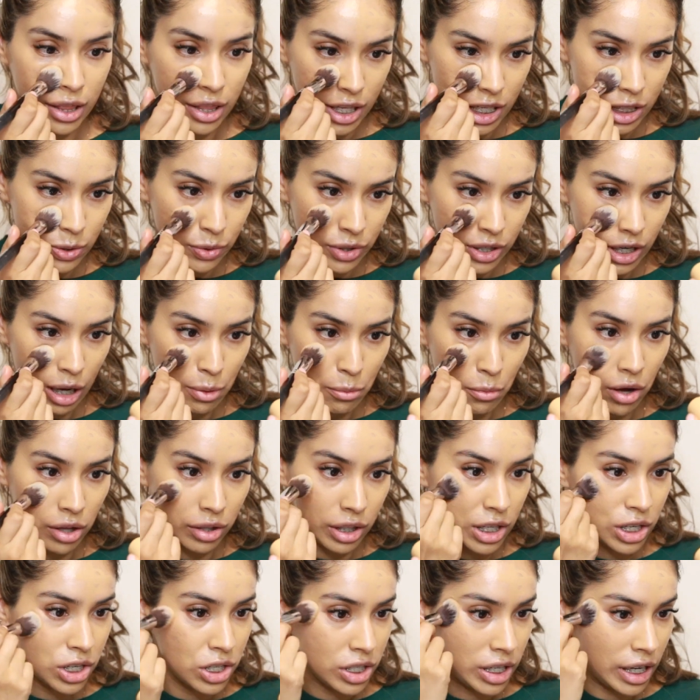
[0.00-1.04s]
this one
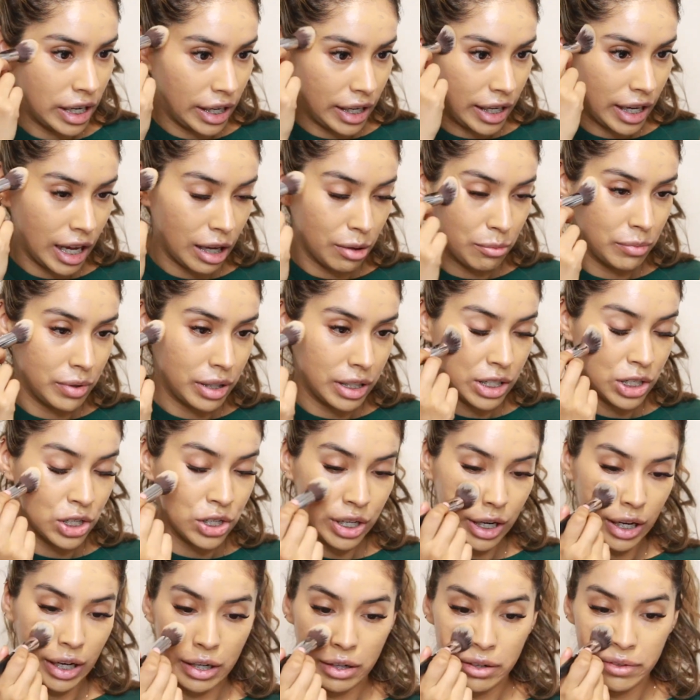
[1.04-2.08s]
I'm in
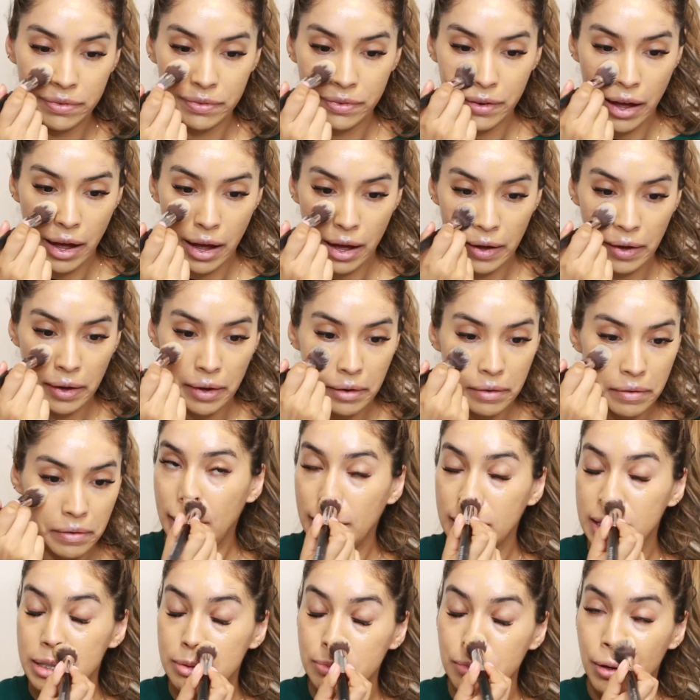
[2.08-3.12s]
shade 5.
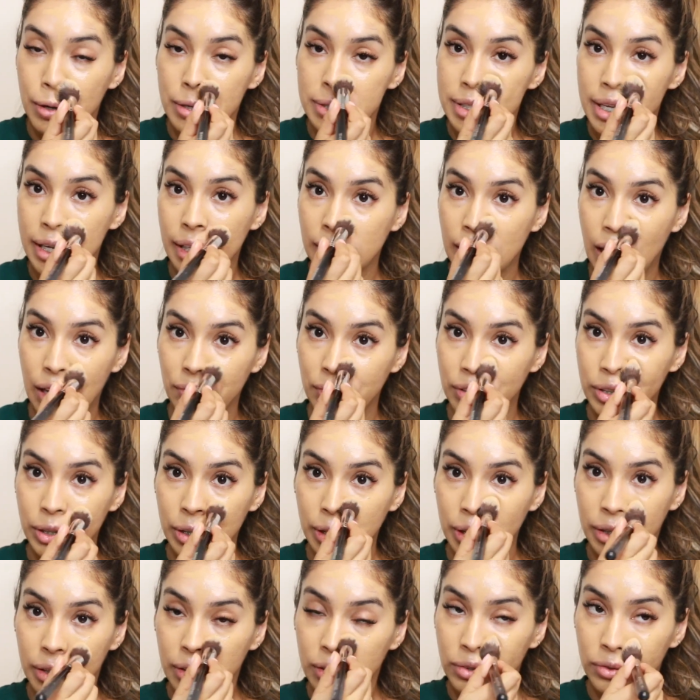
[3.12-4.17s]
It smells like
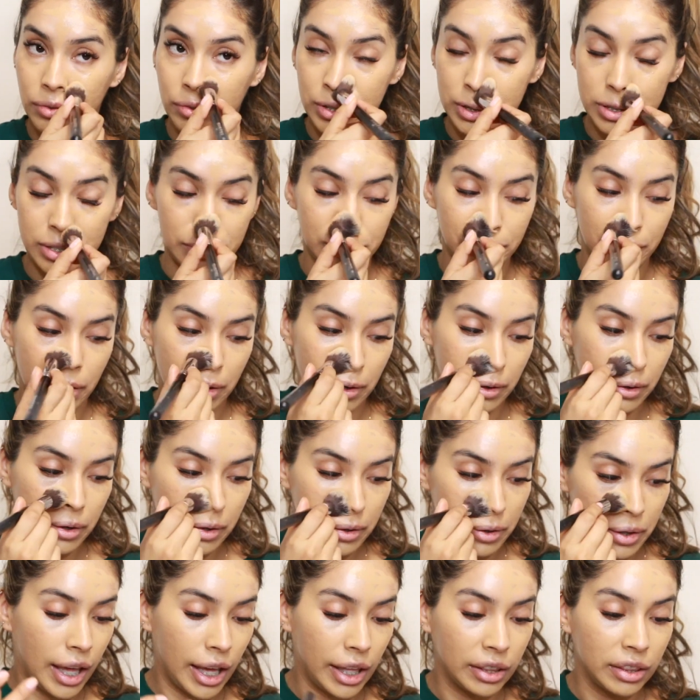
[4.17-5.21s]
lavender, first of all.
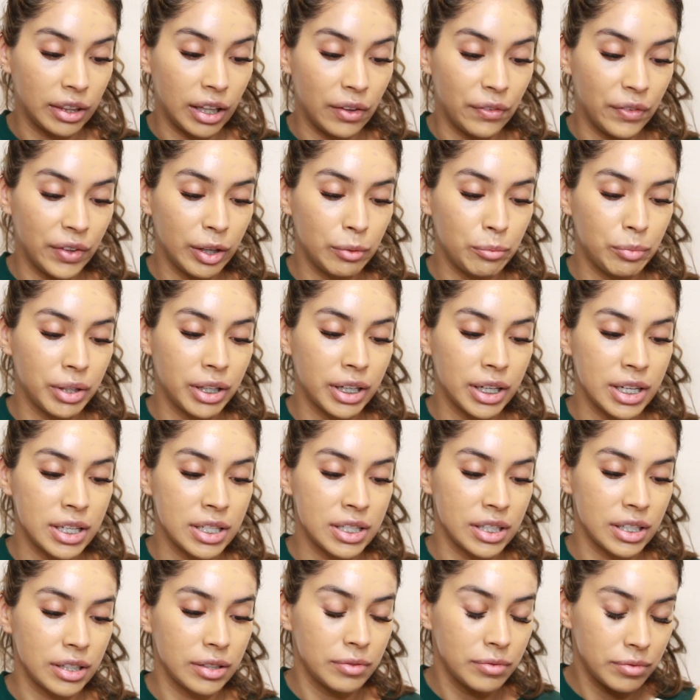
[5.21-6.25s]
I love it
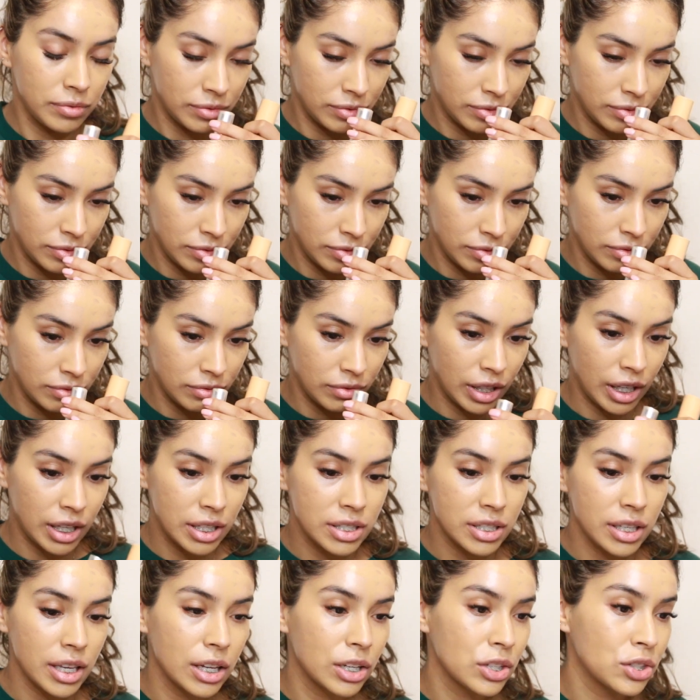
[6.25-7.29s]
because
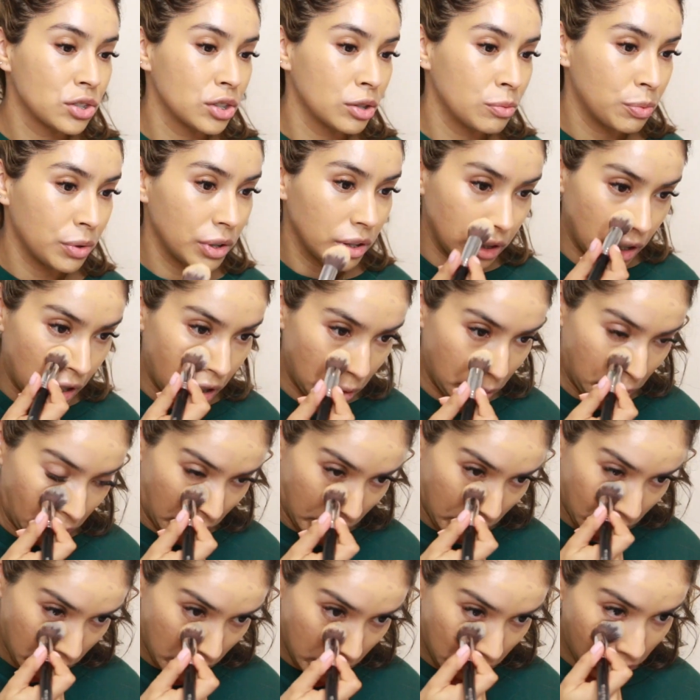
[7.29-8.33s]
it's like super
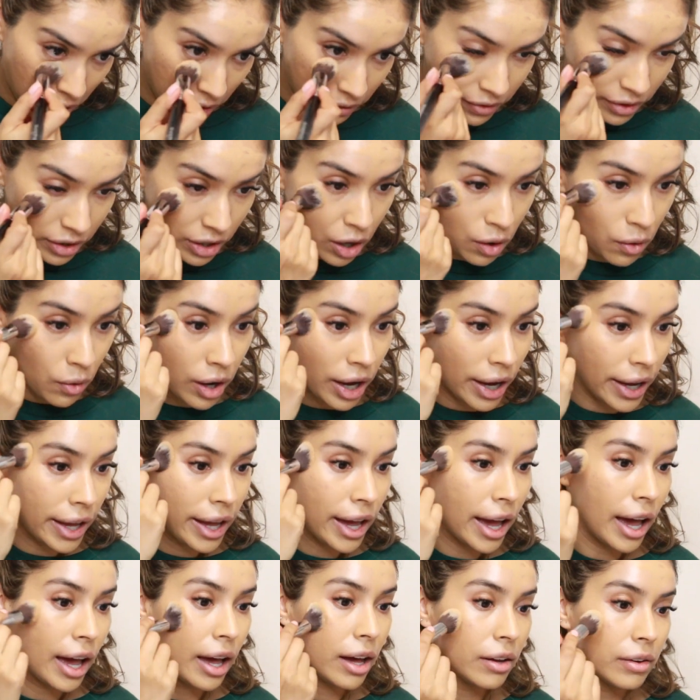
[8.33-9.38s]
lightweight, and even though I
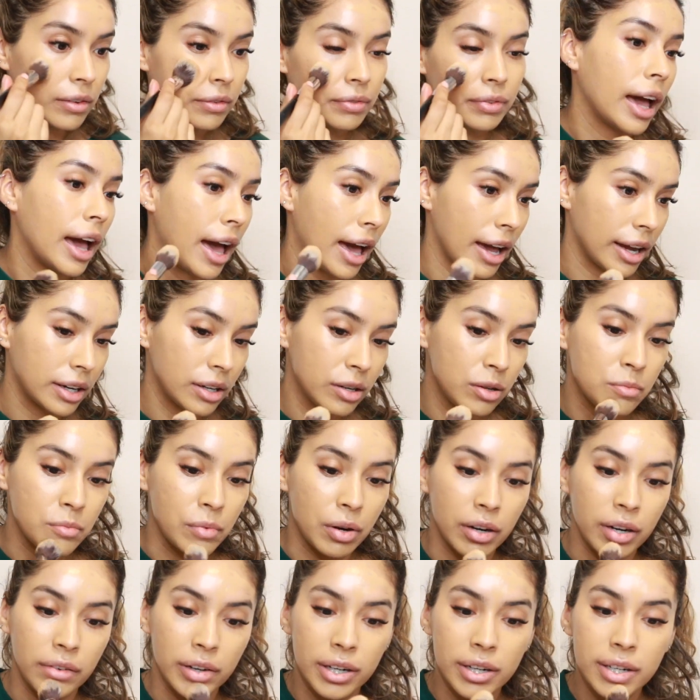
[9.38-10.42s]
have acne
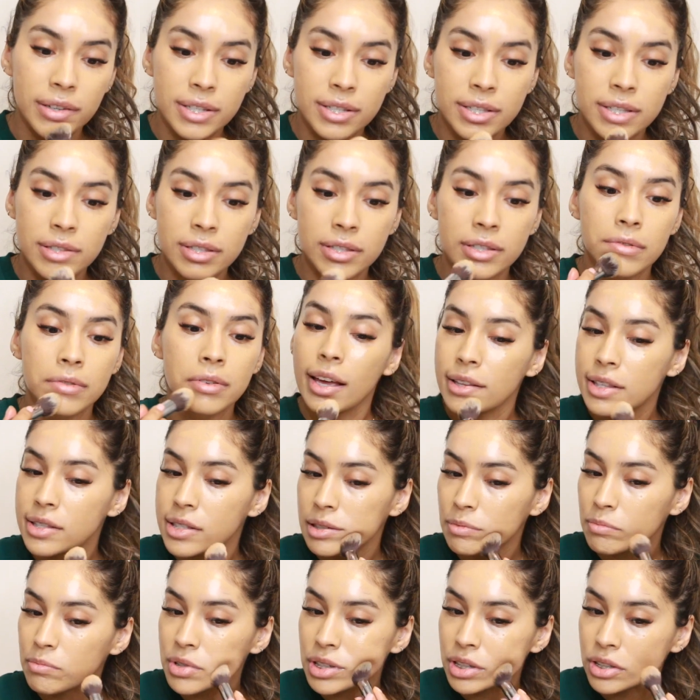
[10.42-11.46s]
marks, it
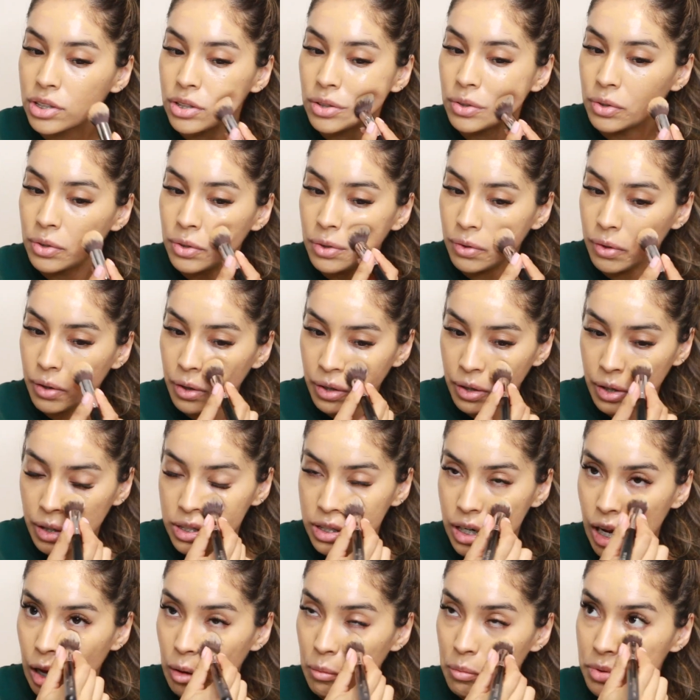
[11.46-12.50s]
seems to do a good
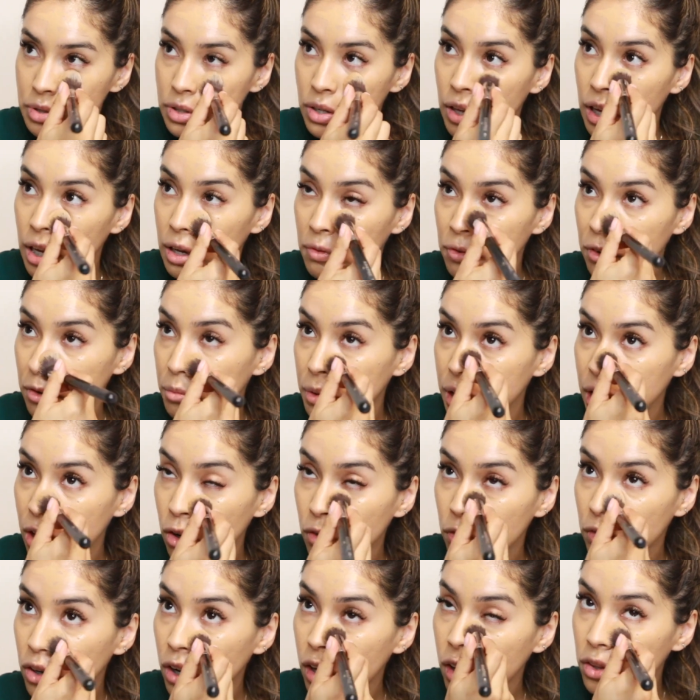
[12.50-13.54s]
job. So like for me
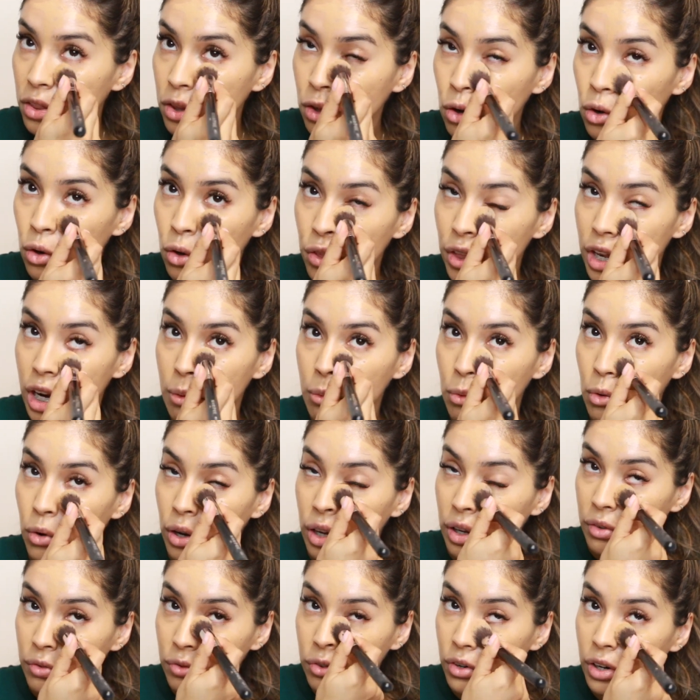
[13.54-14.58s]
overall, the goal that I'm
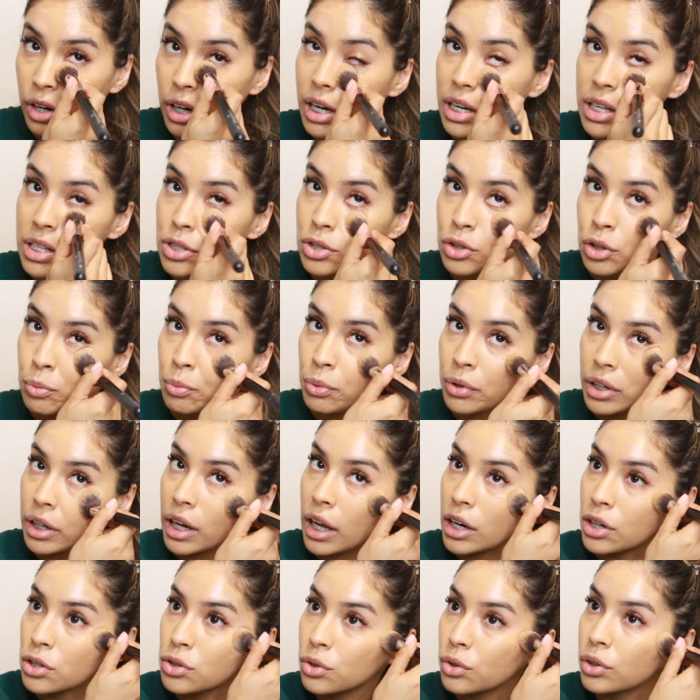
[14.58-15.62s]
going for is super
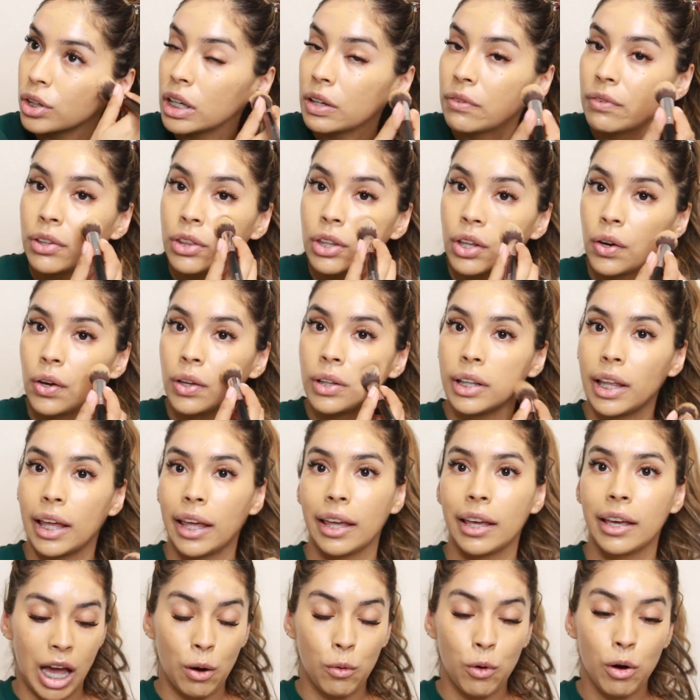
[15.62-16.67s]
natural, even though
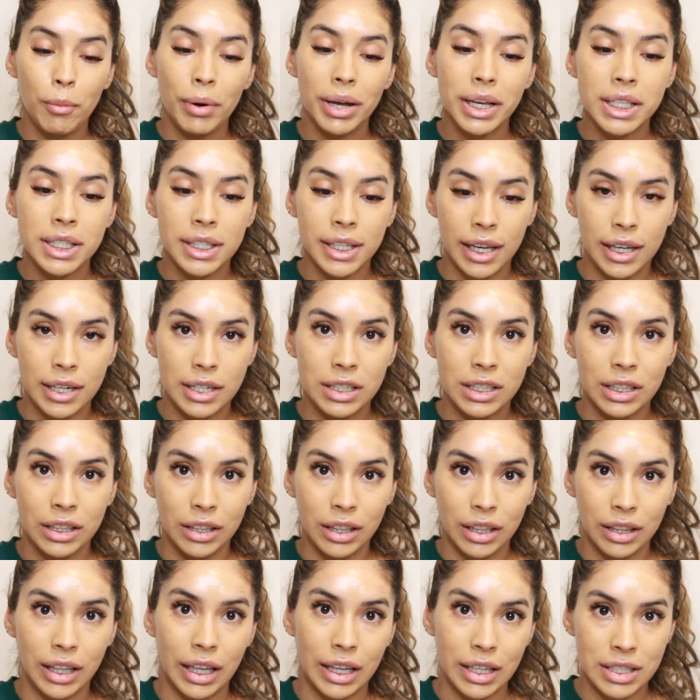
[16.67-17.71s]
like I want my skin to
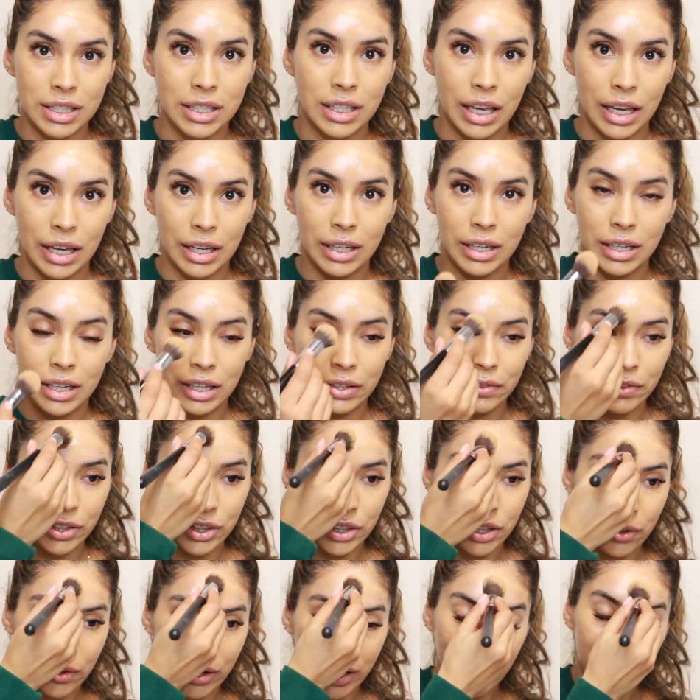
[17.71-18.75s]
look like skin, even
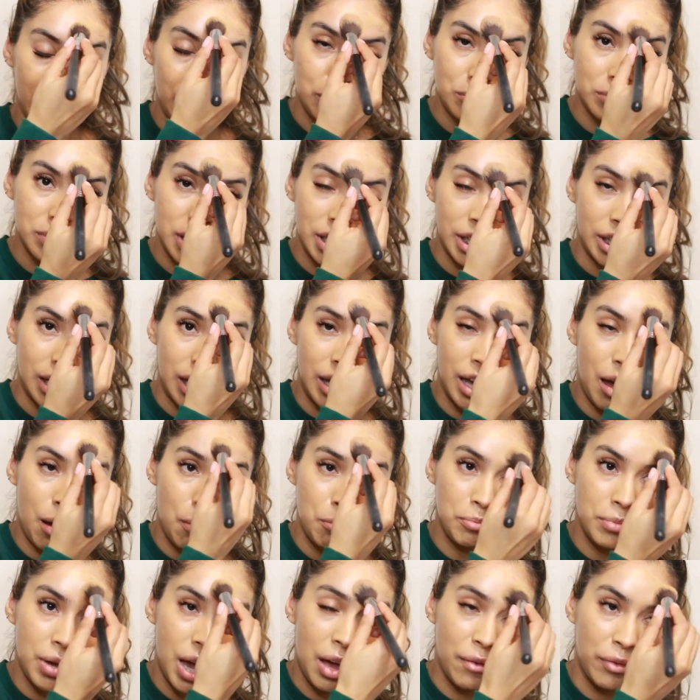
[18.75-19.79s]
though
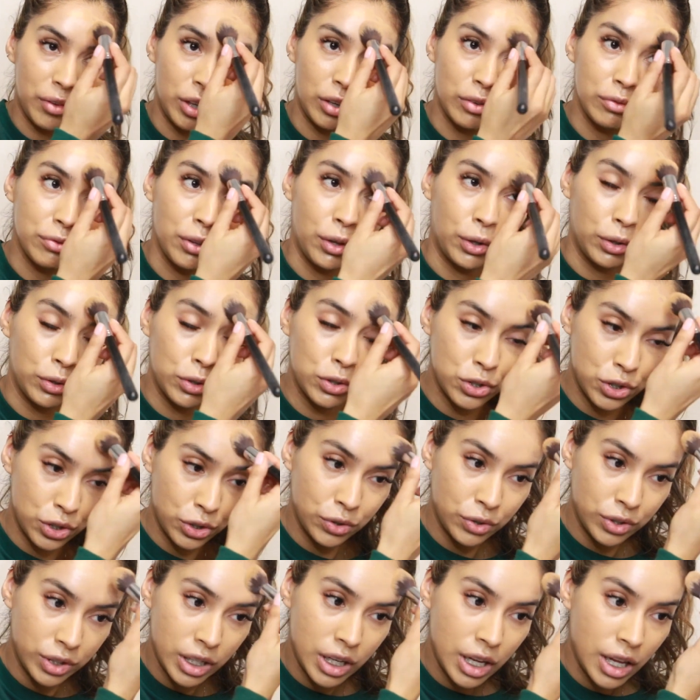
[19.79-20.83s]
I'm having a photo
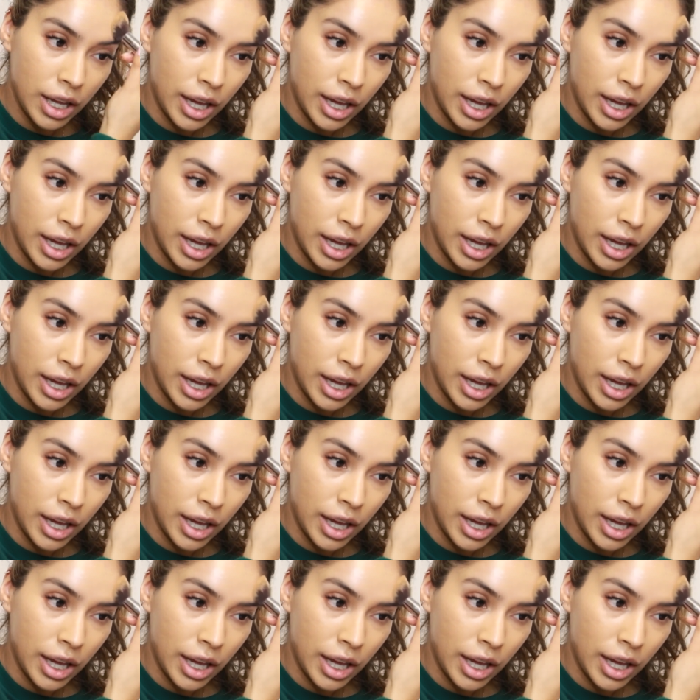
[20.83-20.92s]
shoot.